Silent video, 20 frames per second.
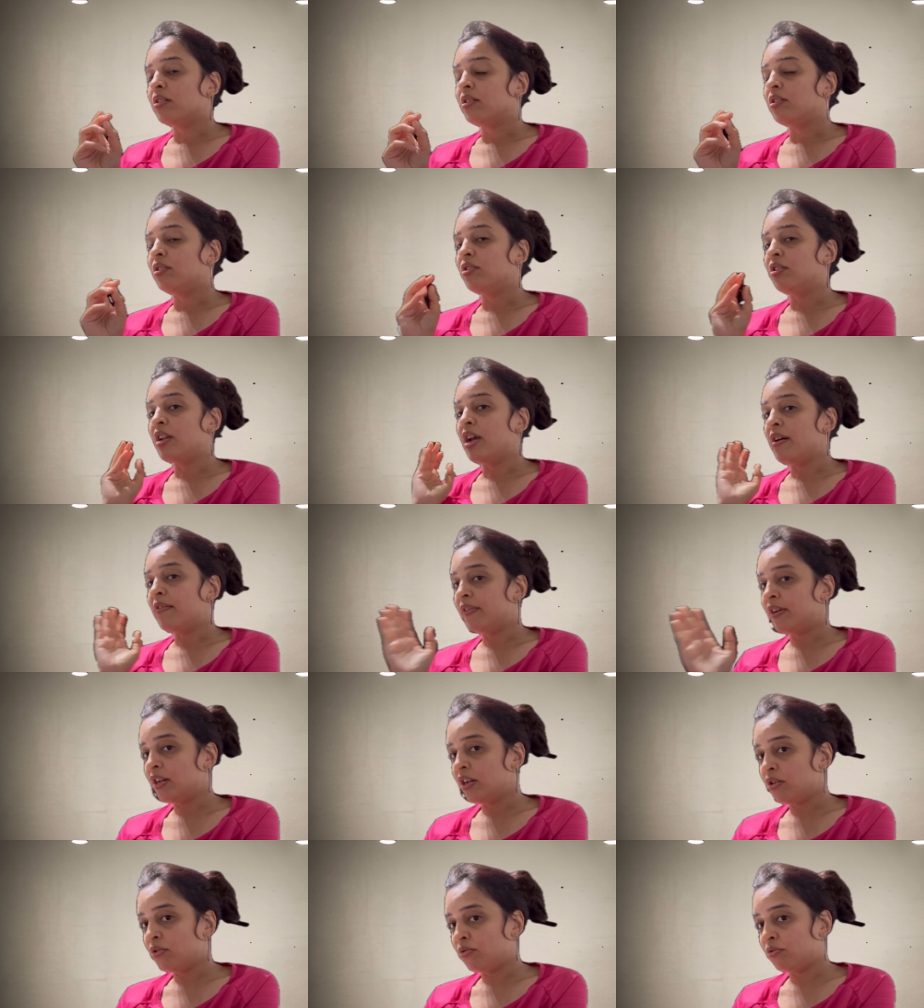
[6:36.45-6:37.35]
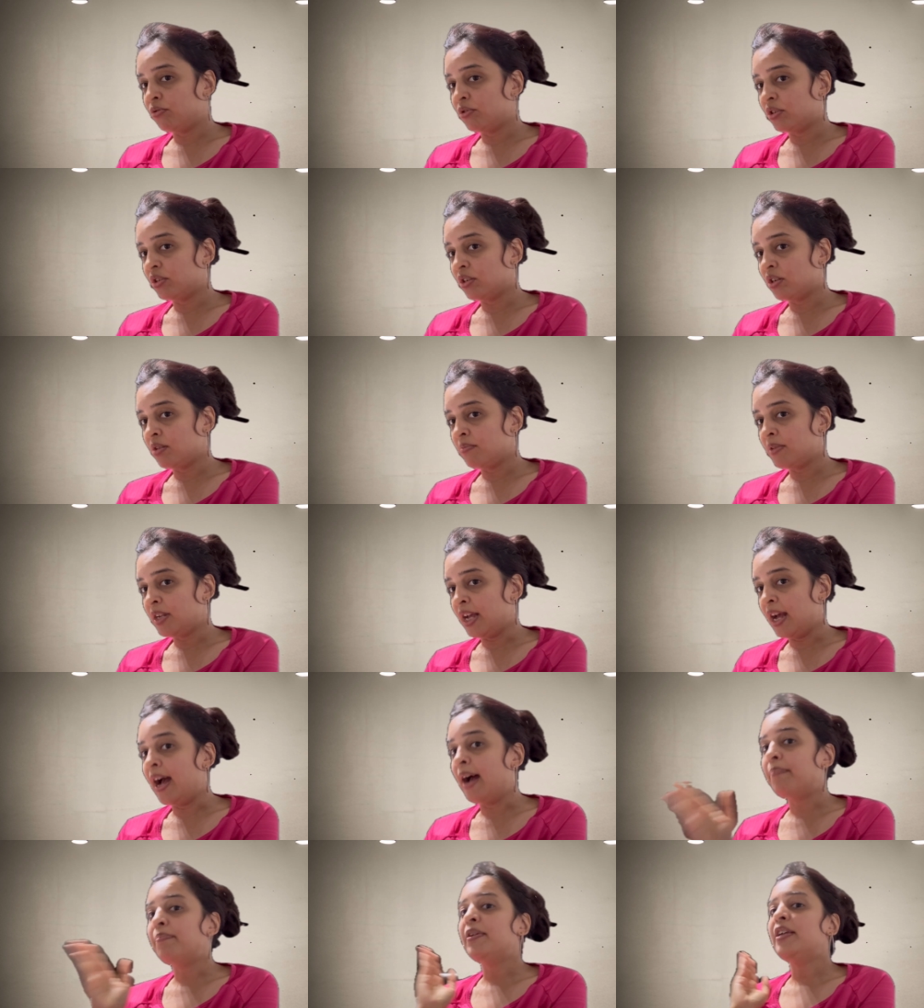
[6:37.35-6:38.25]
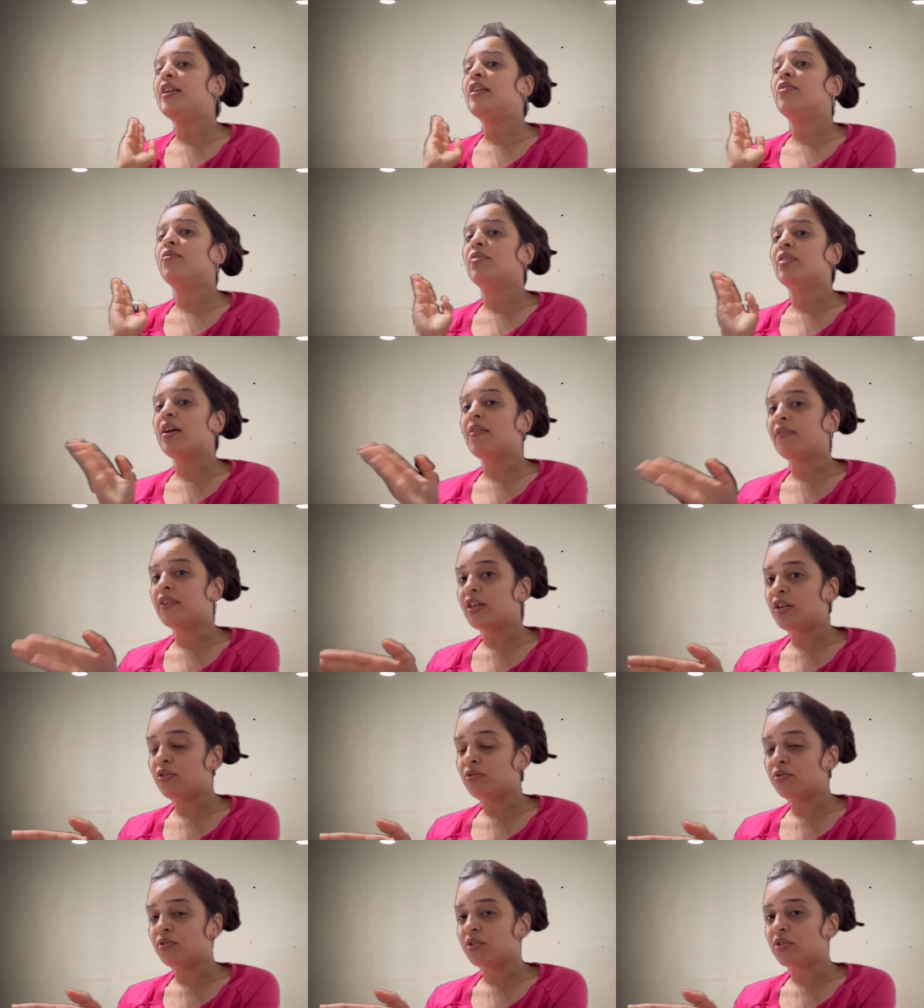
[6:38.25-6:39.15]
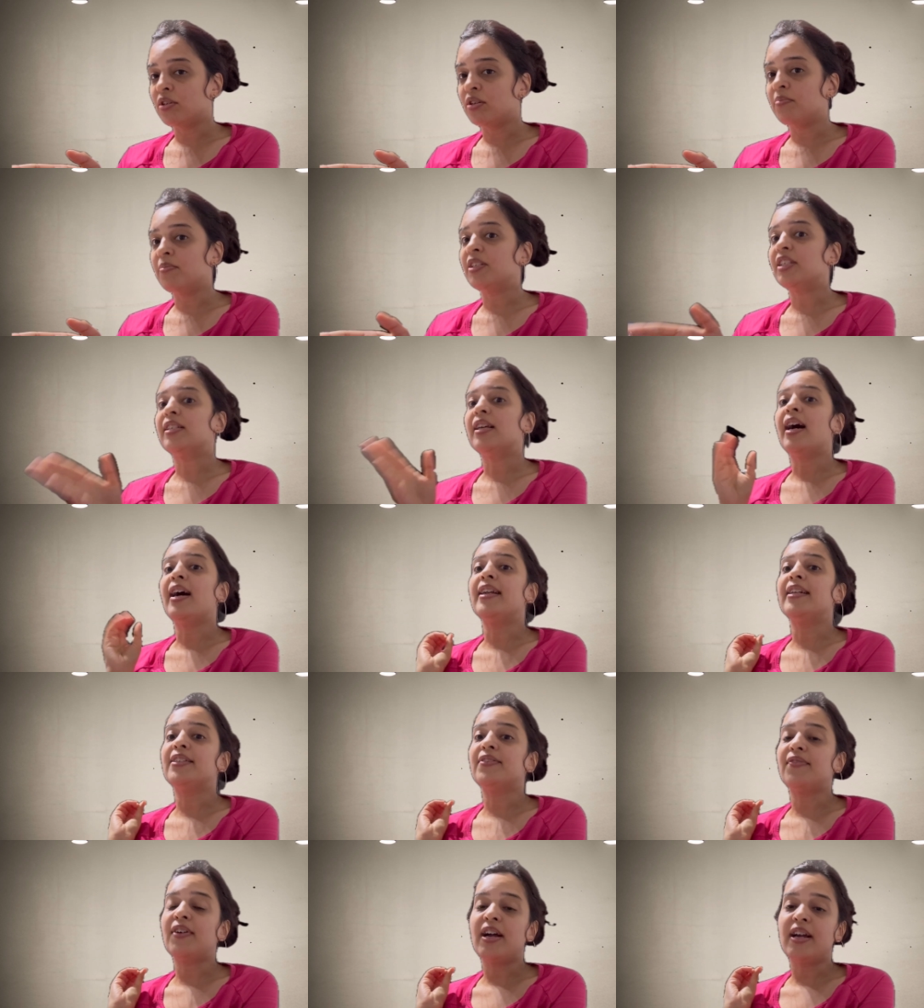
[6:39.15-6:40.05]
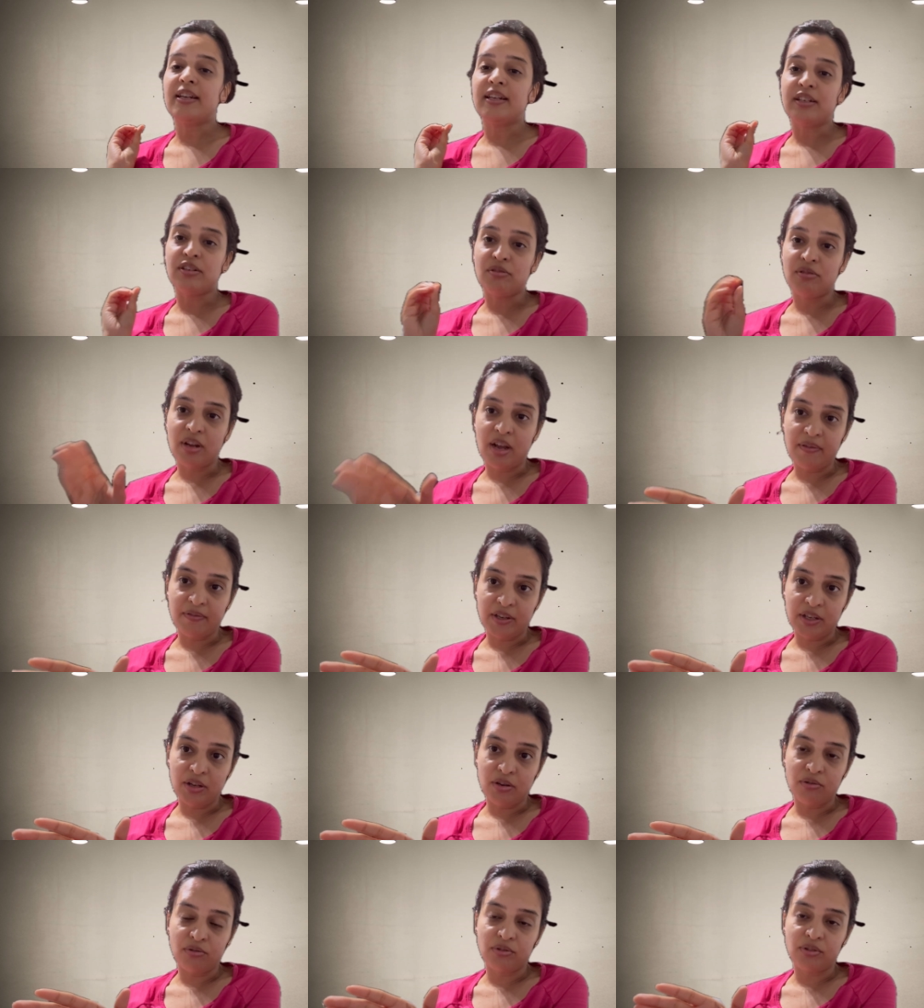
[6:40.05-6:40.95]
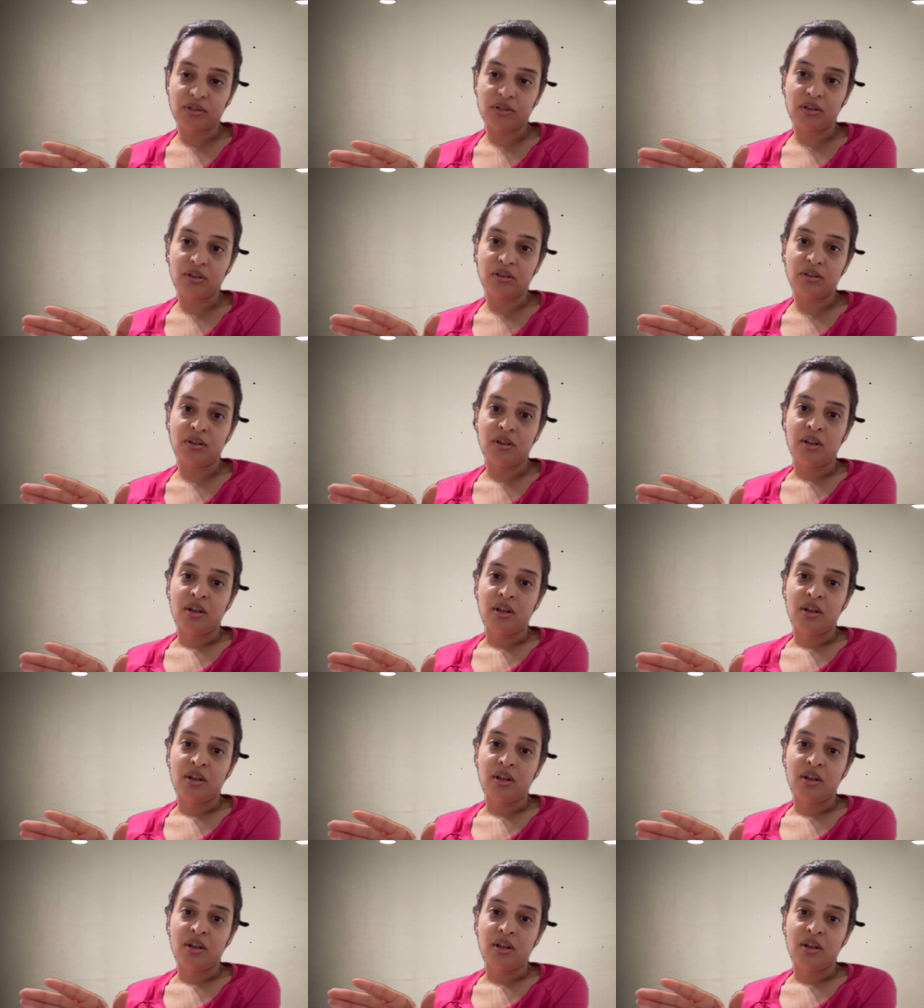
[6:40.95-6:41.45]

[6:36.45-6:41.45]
You never know who's gonna be happy, you never know who's gonna be satisfied, and you never know who's gonna